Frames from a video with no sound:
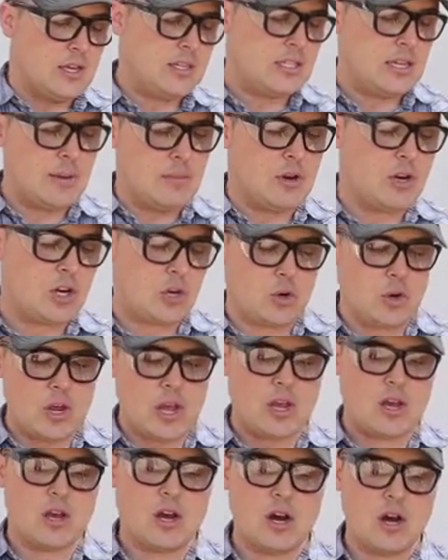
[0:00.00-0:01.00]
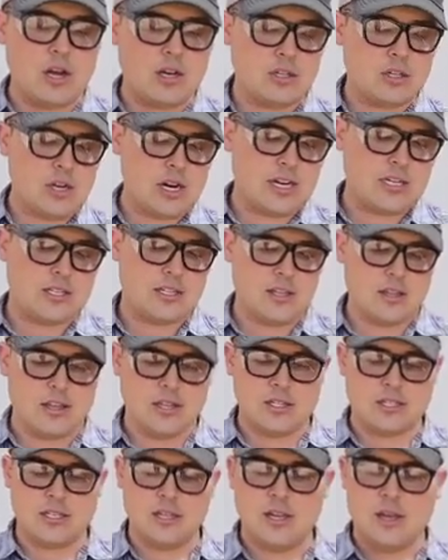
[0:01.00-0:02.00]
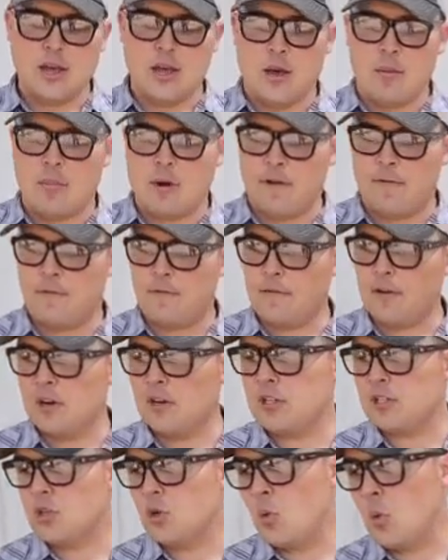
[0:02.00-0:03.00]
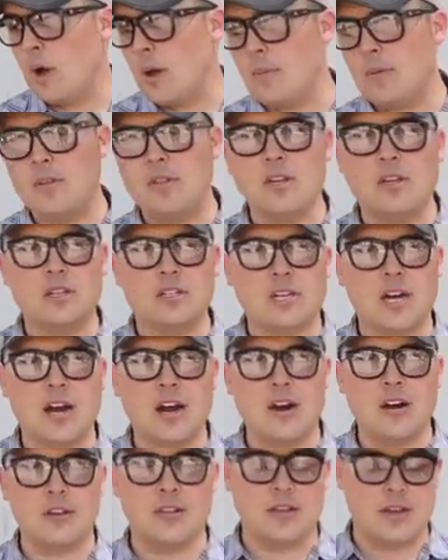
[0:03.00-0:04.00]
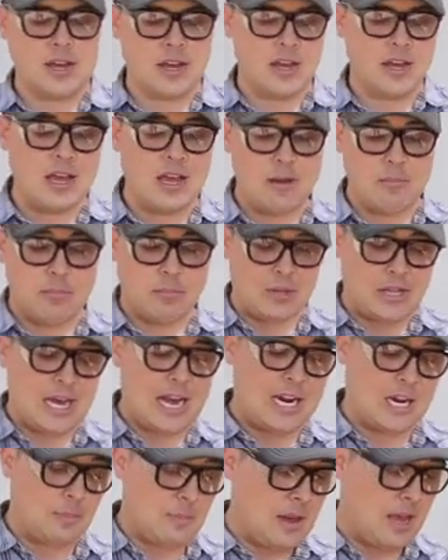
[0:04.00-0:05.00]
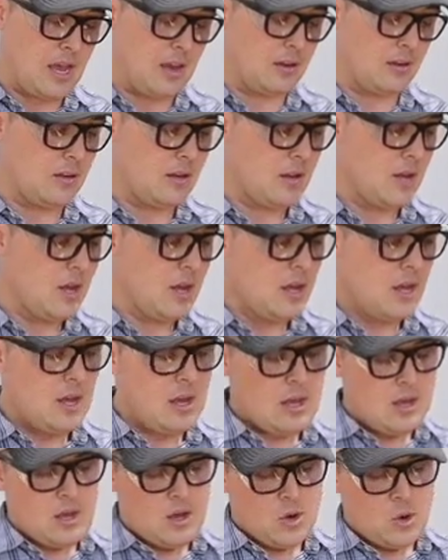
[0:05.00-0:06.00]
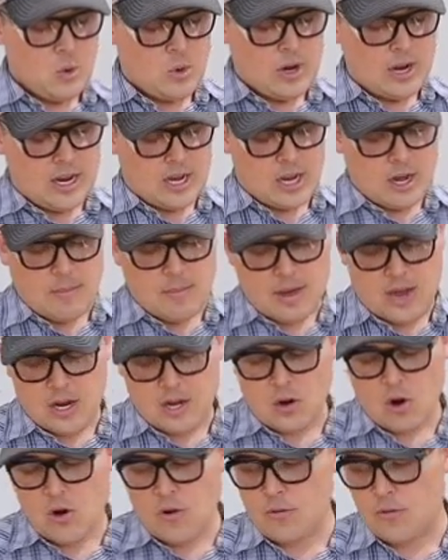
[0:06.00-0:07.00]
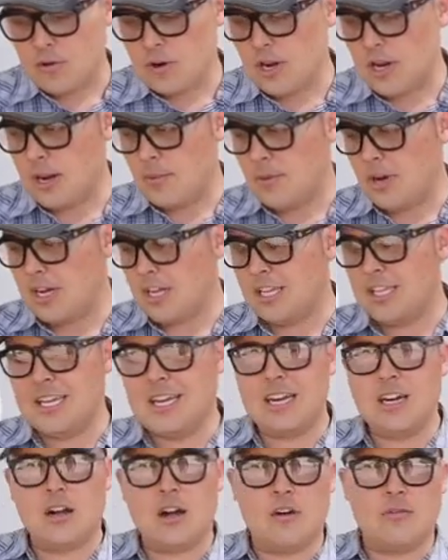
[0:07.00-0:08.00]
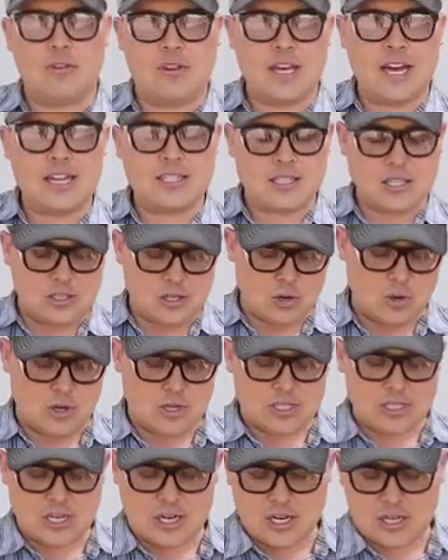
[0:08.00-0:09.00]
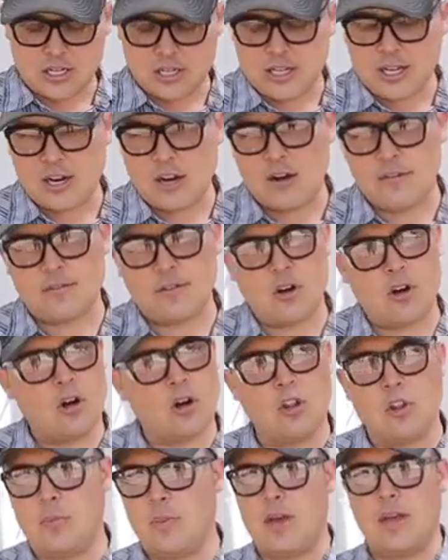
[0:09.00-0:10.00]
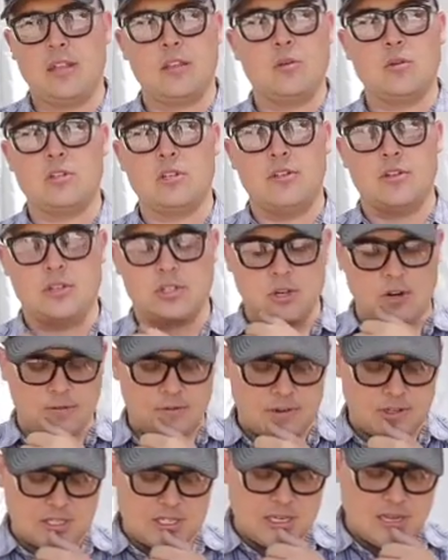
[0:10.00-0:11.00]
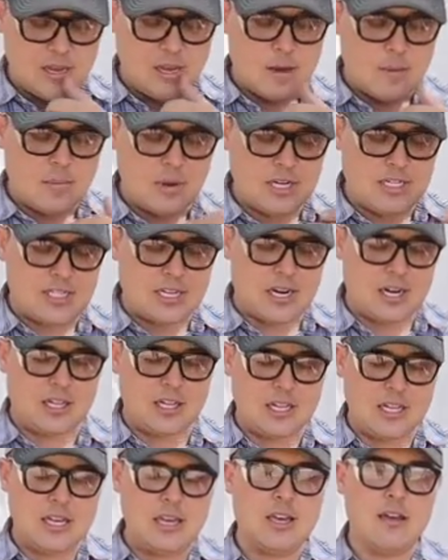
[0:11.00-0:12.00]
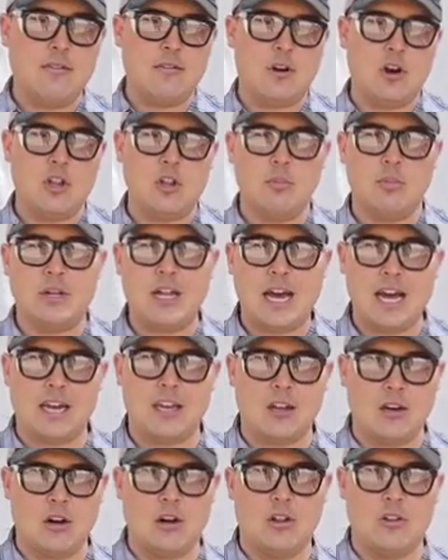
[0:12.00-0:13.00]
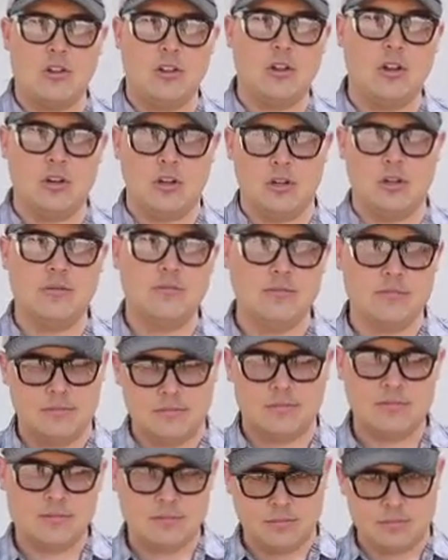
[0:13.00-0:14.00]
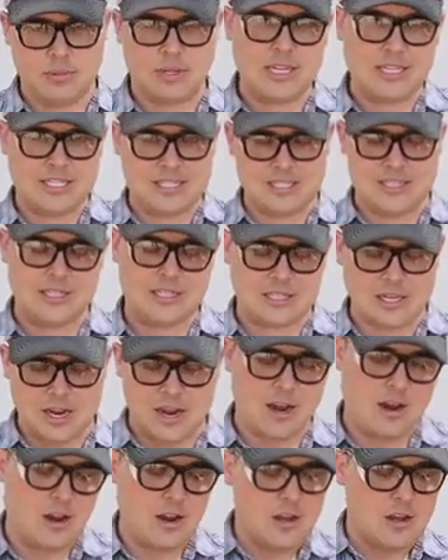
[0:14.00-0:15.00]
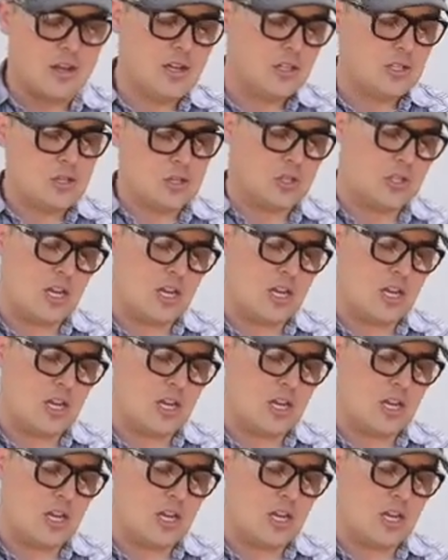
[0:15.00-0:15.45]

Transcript: is I'm going to create contrast in this by first wiping the entire thing in black paint. When I come back over it, I'm gonna clean it off with acetone and it's gonna clean off all the paint that was on the surface, but it's gonna leave all the black and all the little places inside. So it's